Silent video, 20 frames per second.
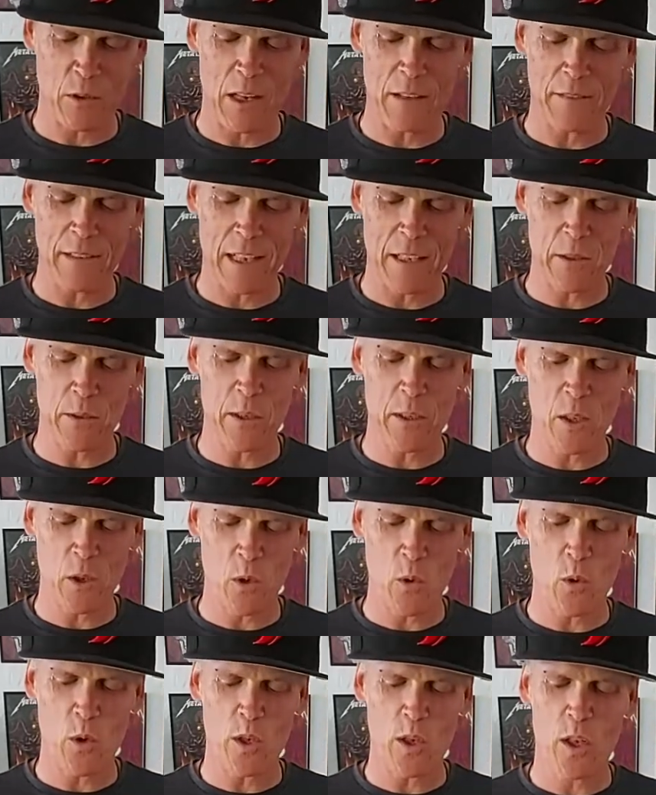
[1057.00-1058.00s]
I found her in the
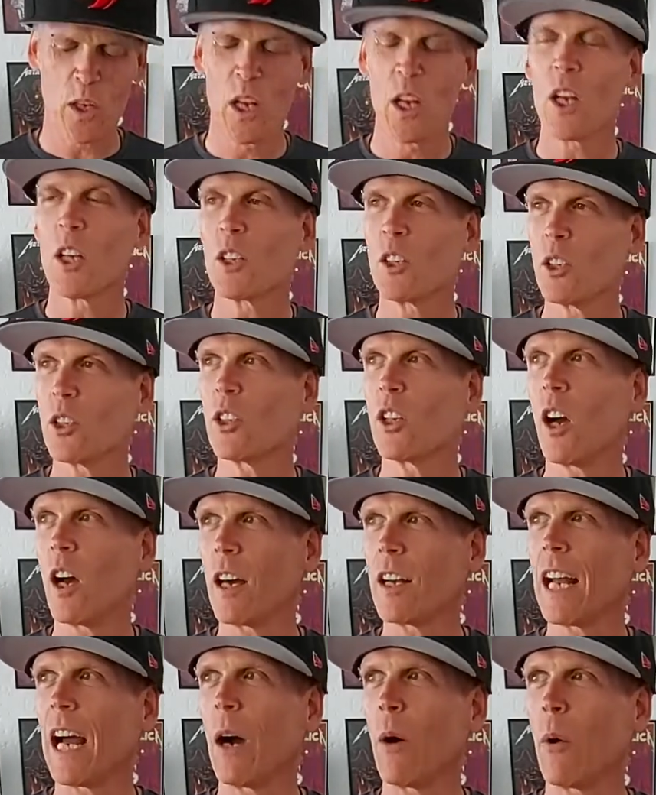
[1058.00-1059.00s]
quarter. Good
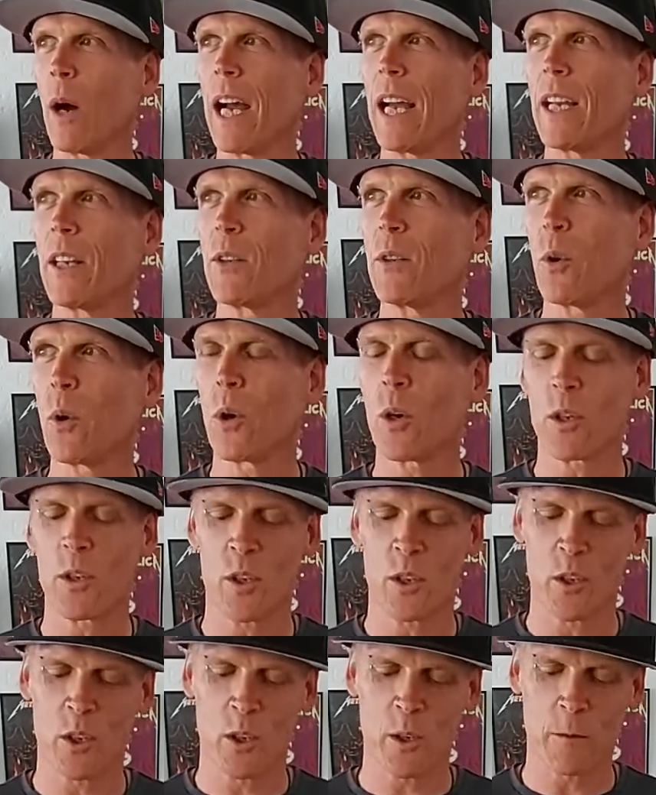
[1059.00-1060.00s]
God, how I adored
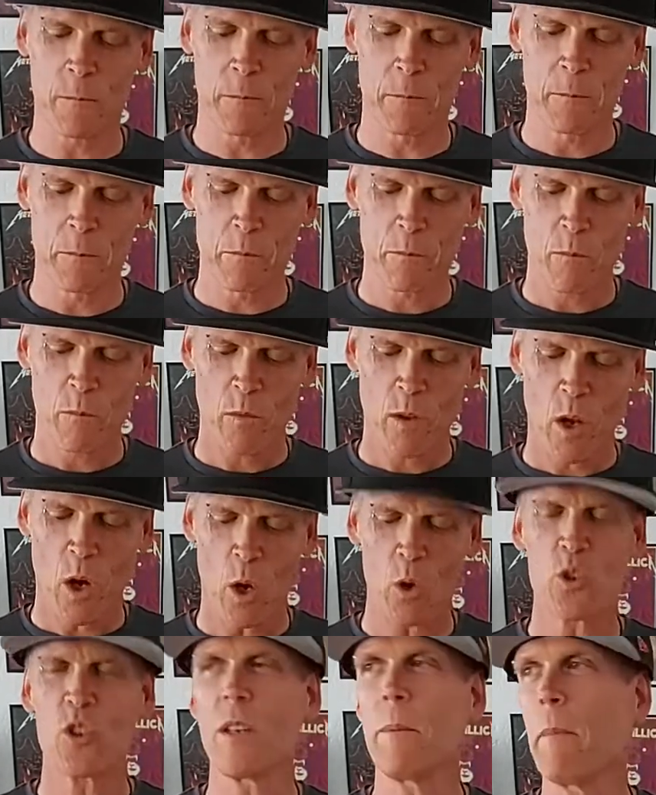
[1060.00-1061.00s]
her.
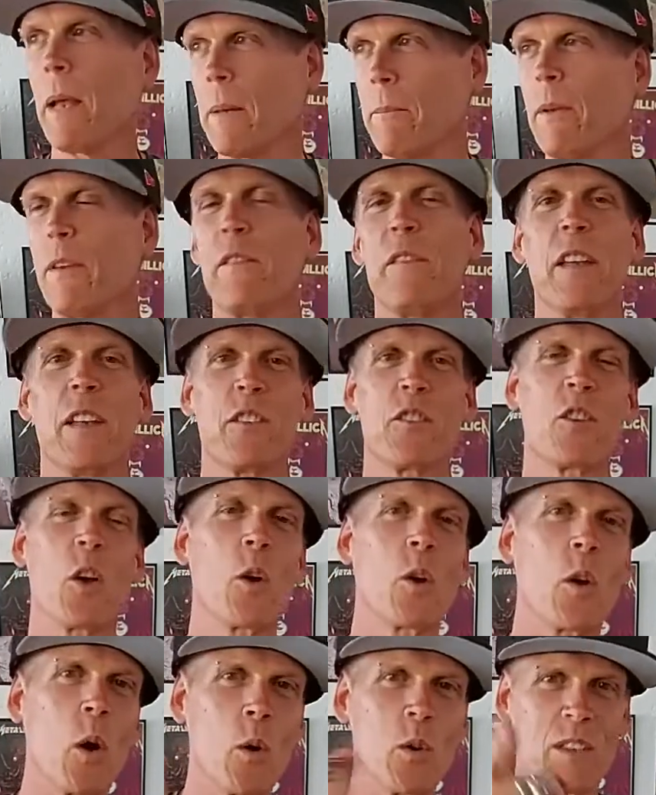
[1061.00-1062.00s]
Oh, she made me feel so
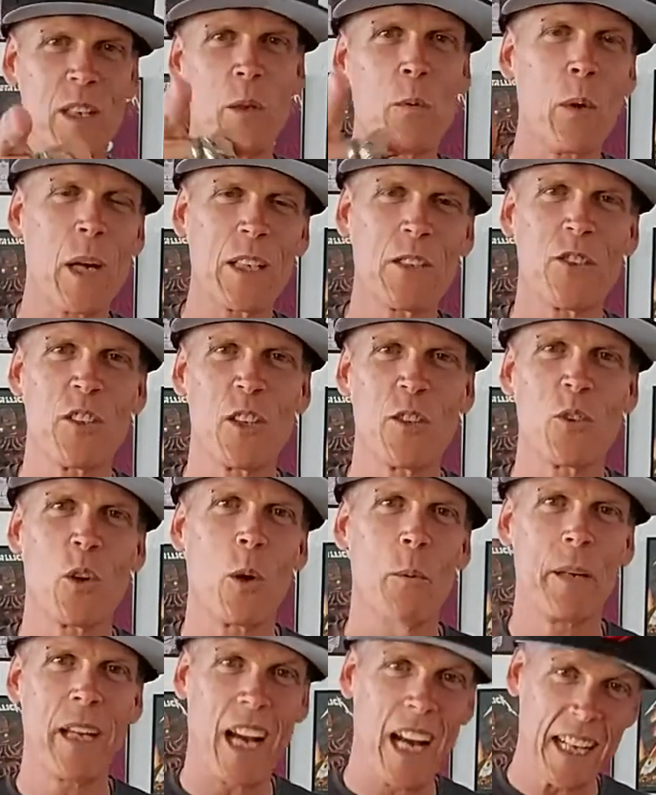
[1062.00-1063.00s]
cozy when she
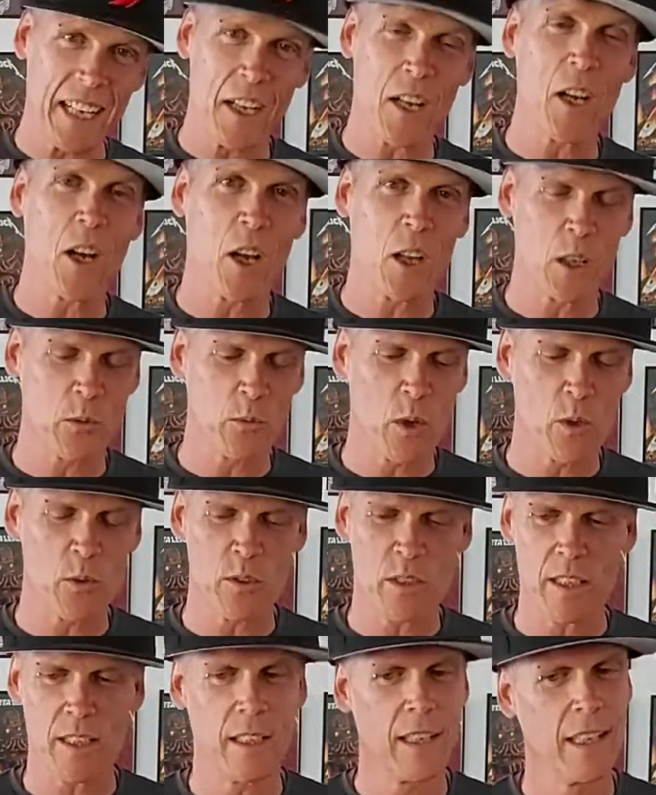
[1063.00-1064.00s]
told me I could call her
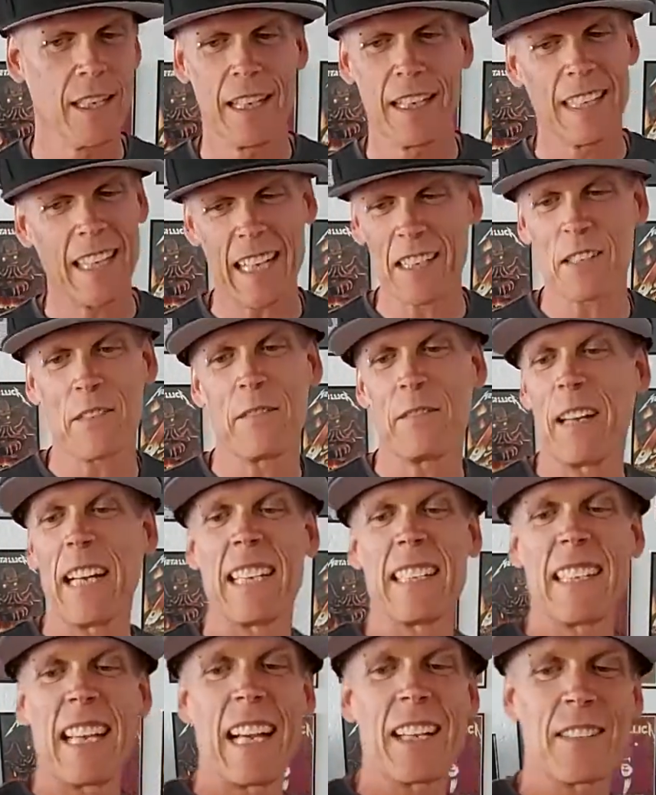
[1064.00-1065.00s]
Rosie. That's a
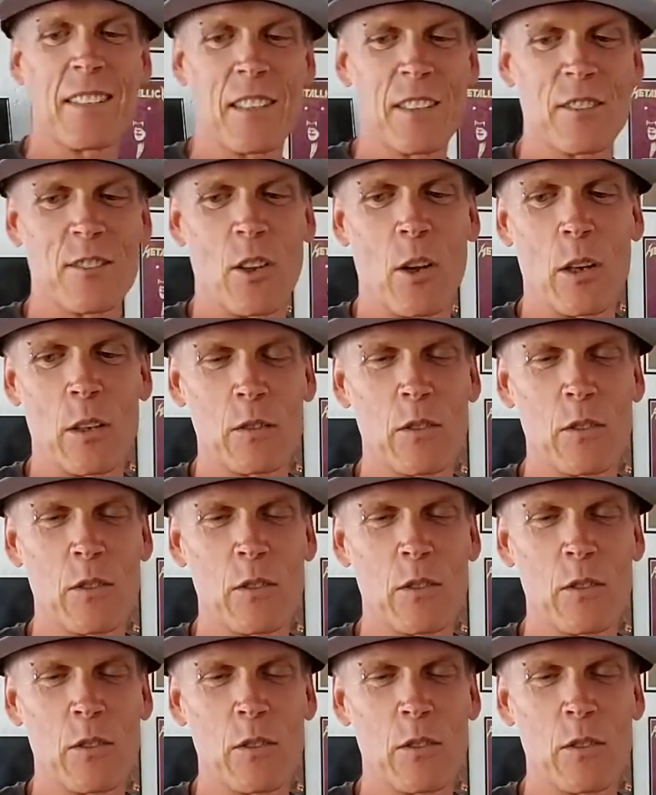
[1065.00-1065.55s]
fantastic song.